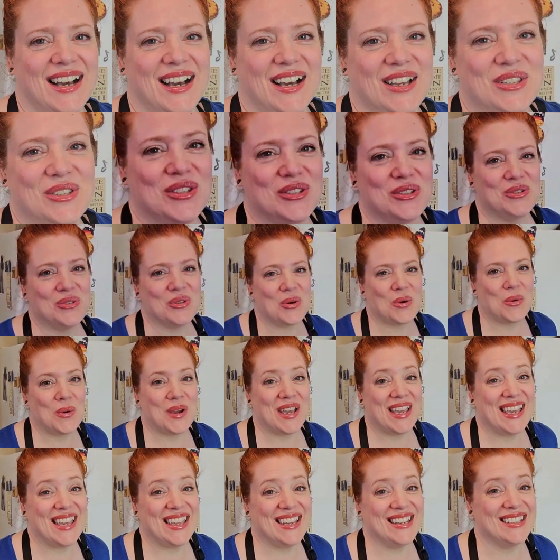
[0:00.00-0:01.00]
So
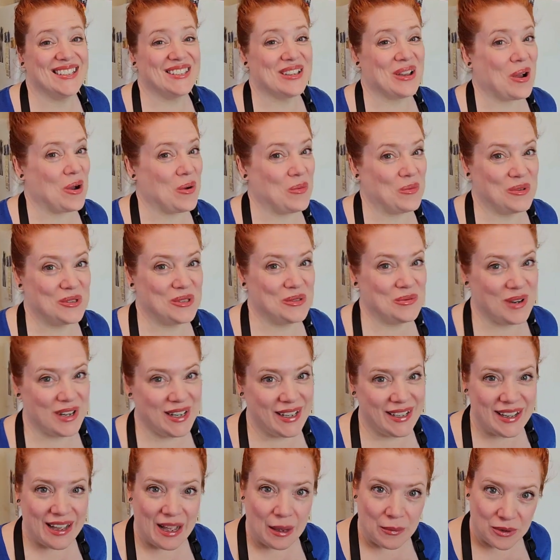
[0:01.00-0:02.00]
it is almost
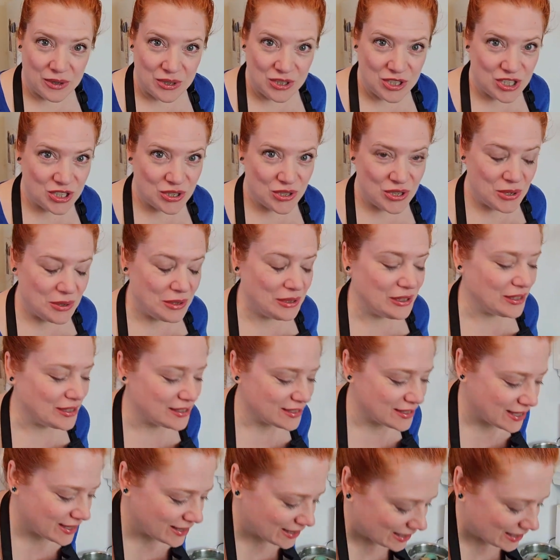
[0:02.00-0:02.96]
ready. I'm gonna show you what it looks like.